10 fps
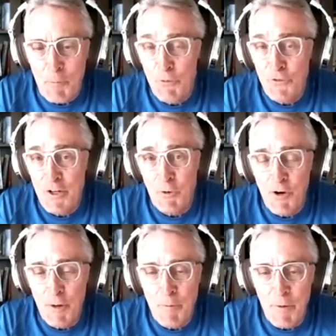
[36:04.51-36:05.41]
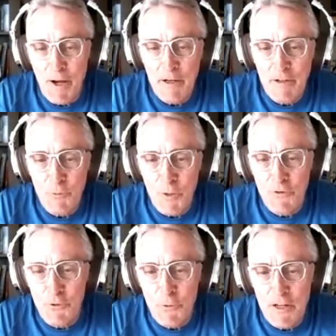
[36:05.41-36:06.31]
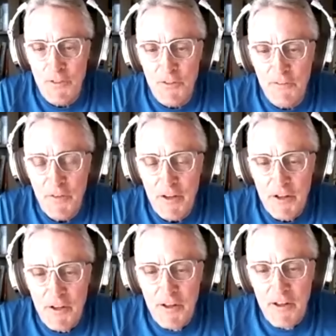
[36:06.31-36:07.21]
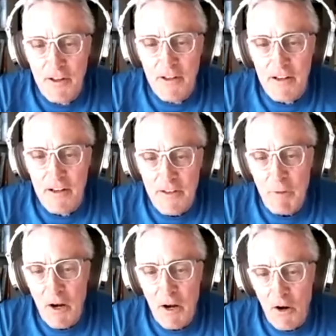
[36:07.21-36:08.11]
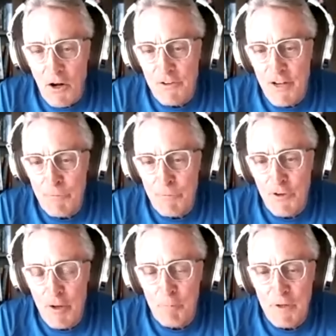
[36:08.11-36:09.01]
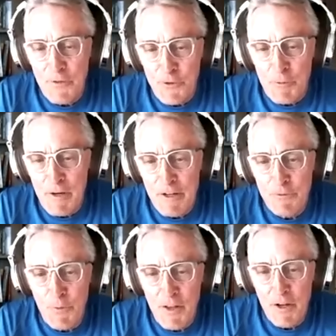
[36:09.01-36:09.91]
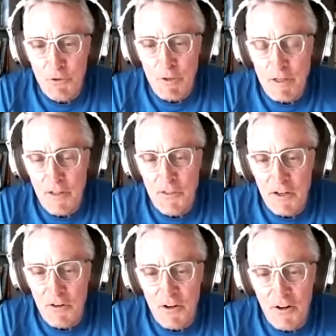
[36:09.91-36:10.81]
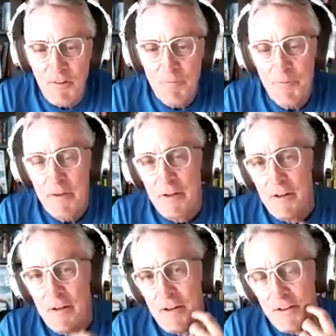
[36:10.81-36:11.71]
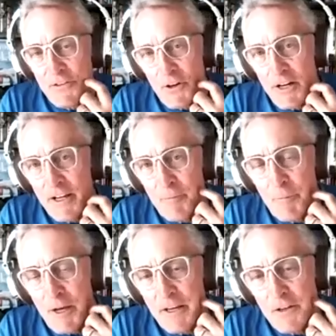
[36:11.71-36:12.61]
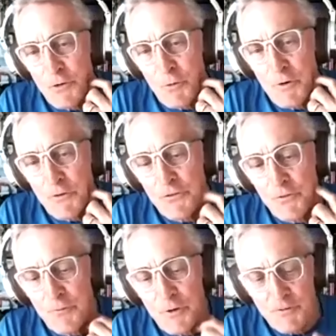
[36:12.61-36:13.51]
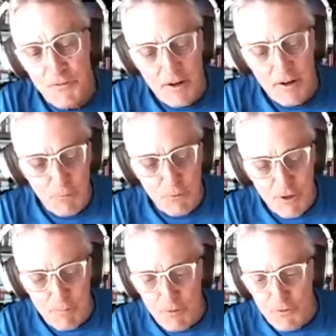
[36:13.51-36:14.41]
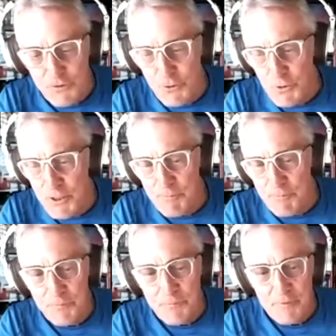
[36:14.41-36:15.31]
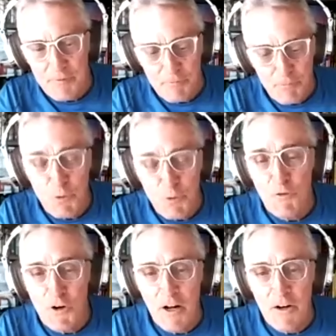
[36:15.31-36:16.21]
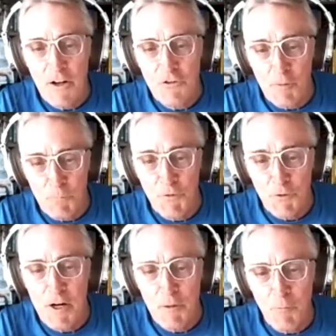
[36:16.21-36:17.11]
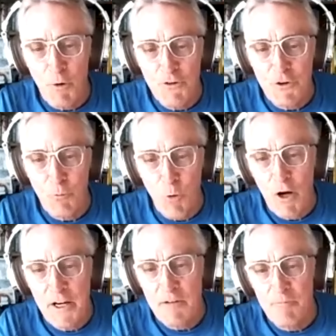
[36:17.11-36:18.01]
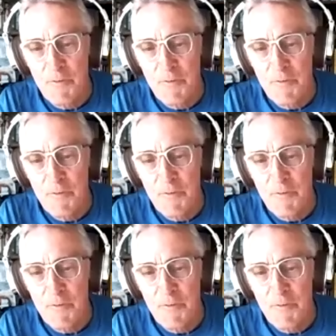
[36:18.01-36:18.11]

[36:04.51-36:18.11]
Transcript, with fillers: I wasn't able to ride my bike, lift weights, or do anything. And it had been a long time since I'd been through a month without doing anything at all. So I got back into it when, was, when I finally was able to uh, move around. I started moving around more. I started walking.